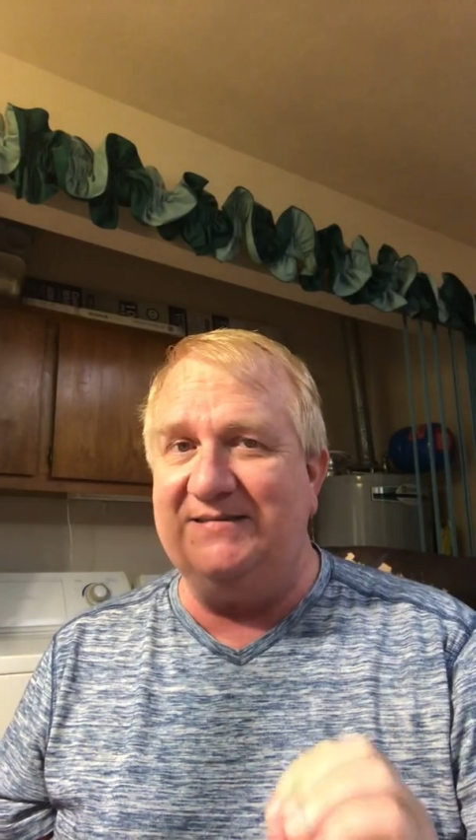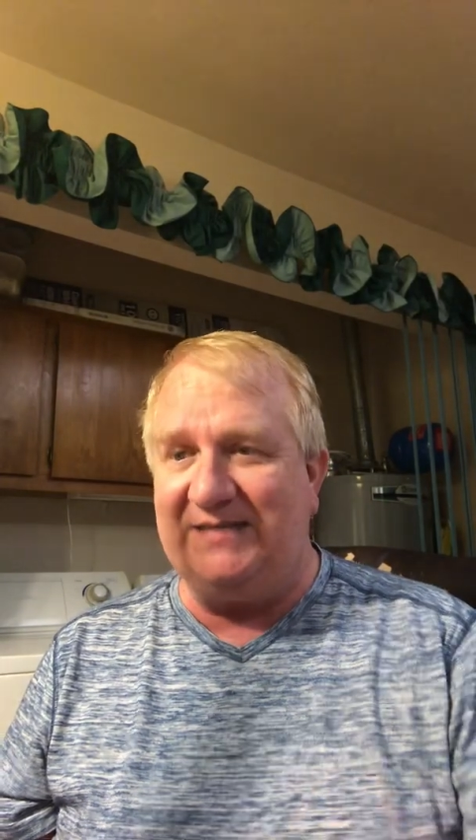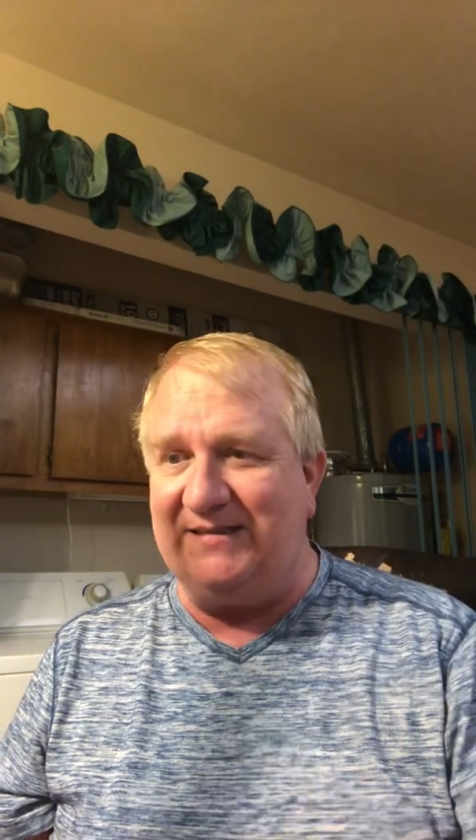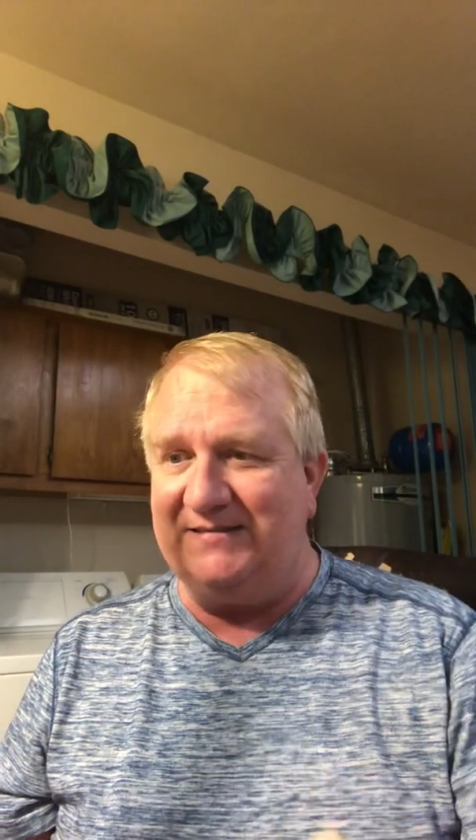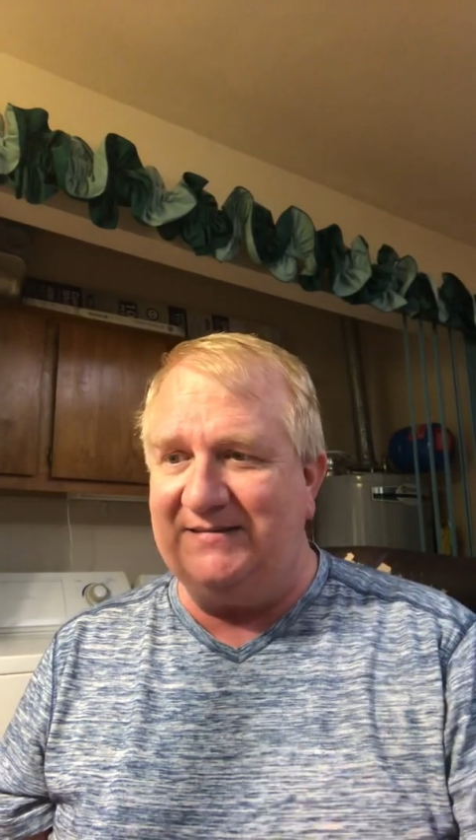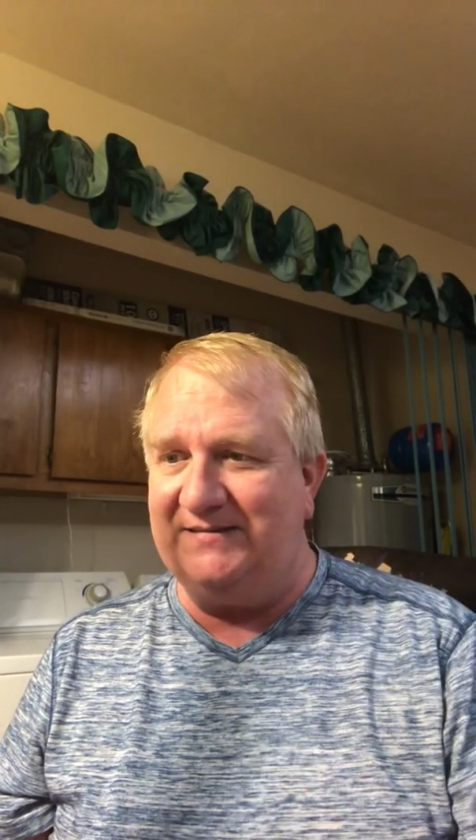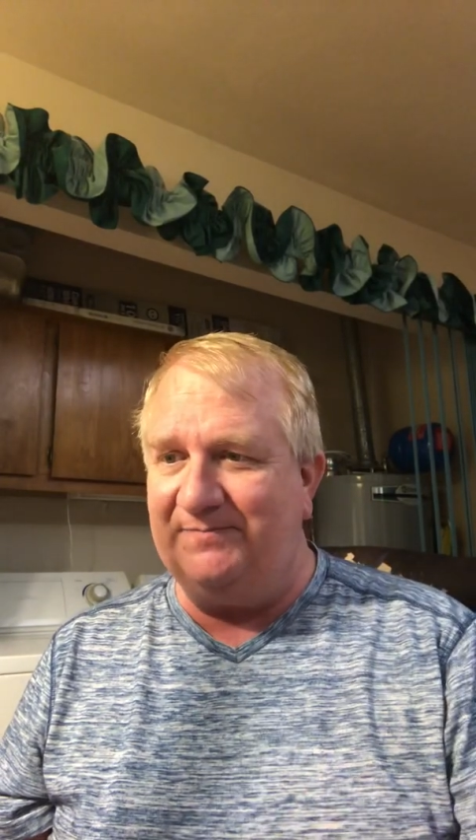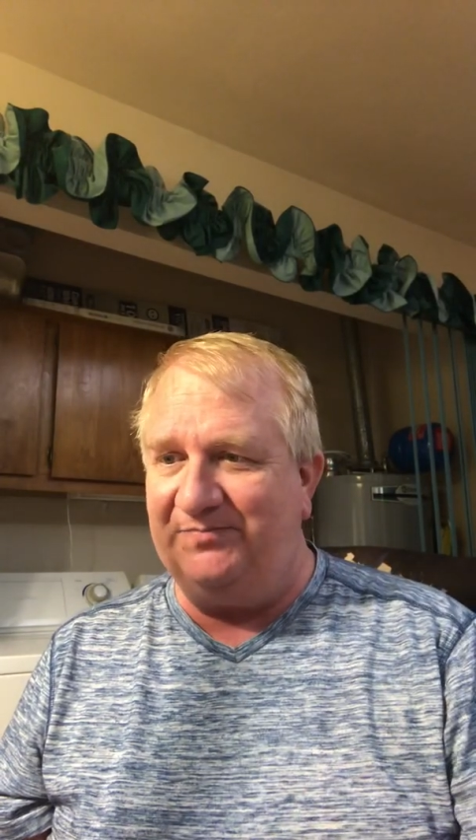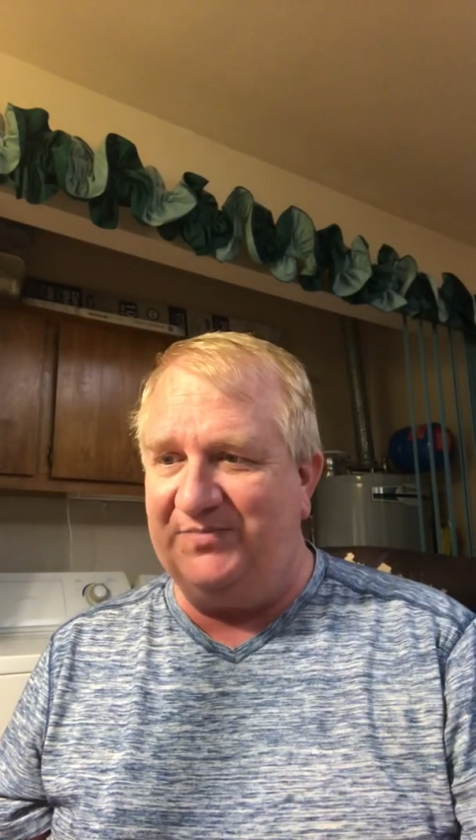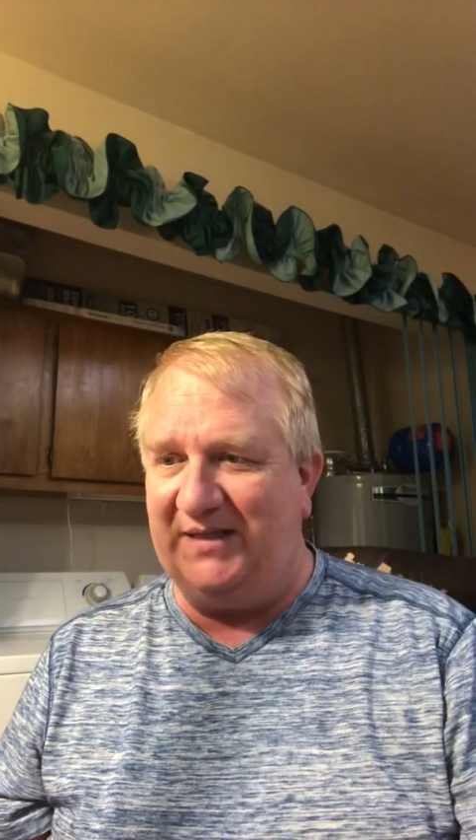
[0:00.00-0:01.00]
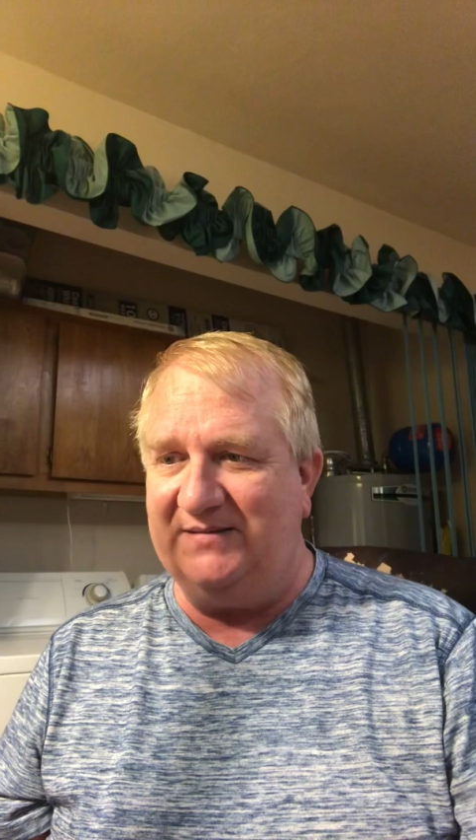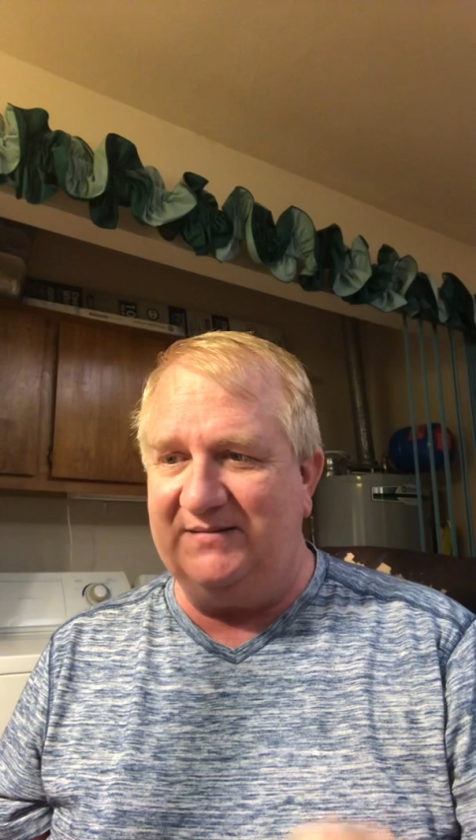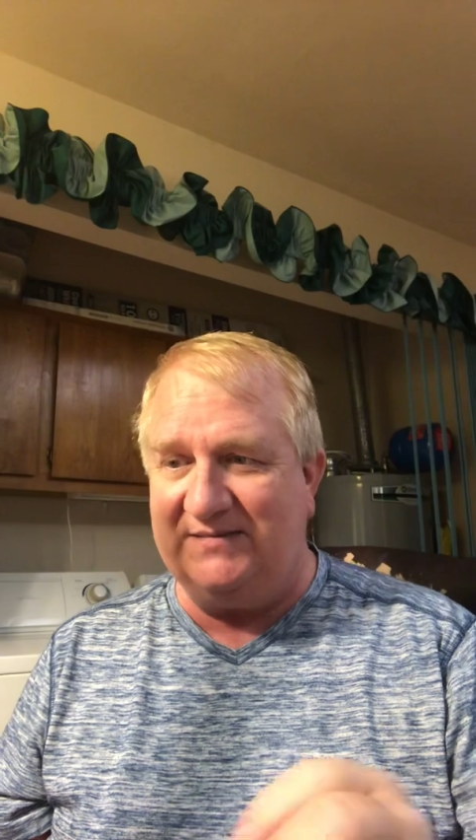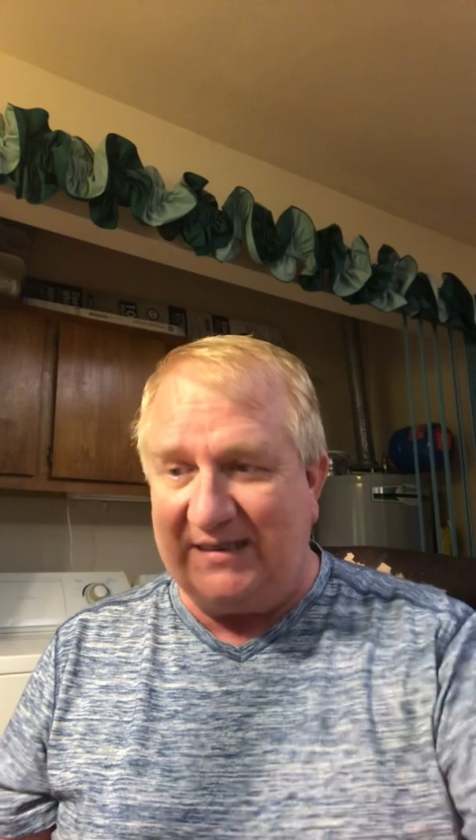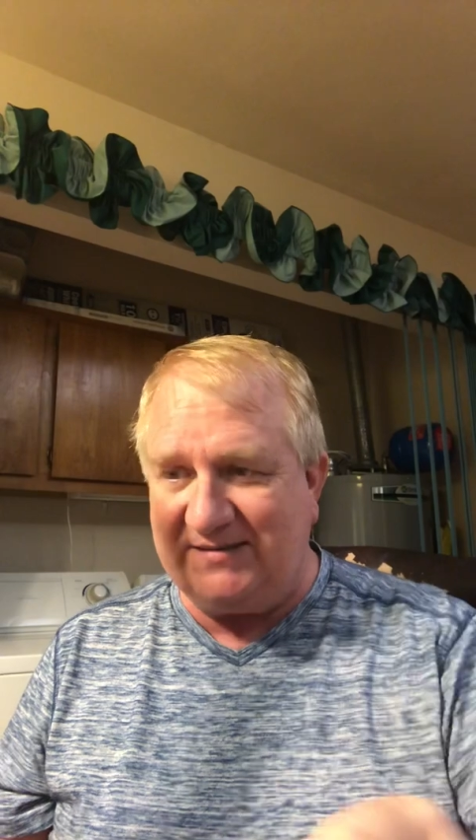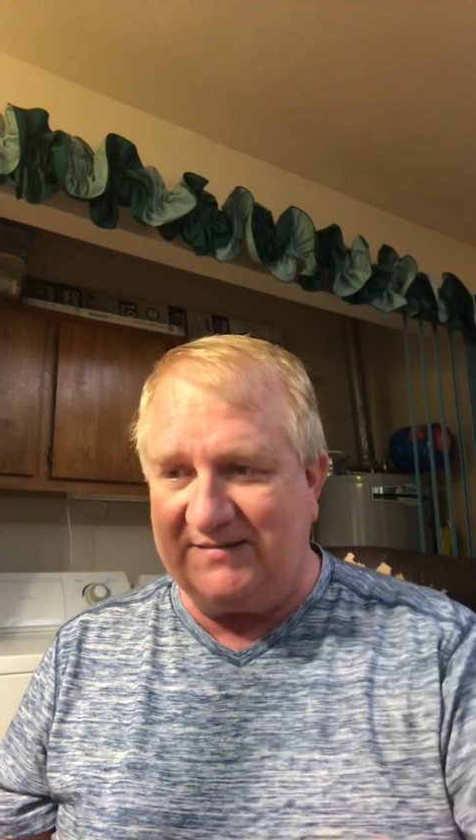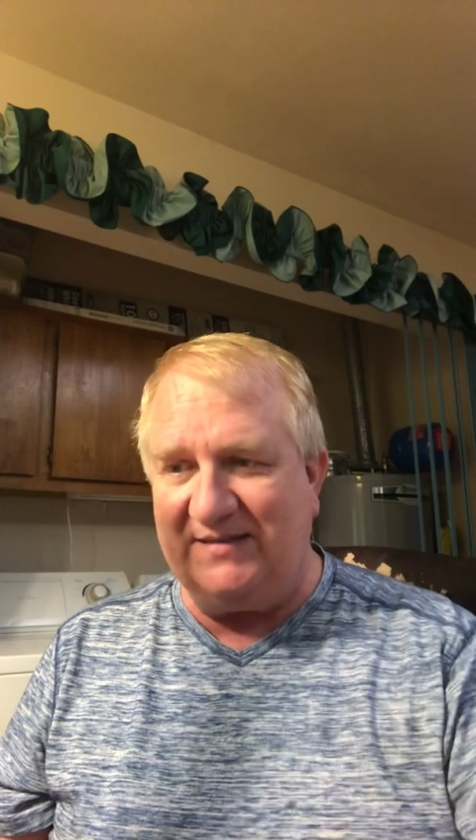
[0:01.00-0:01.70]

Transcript: Dun dun dun dun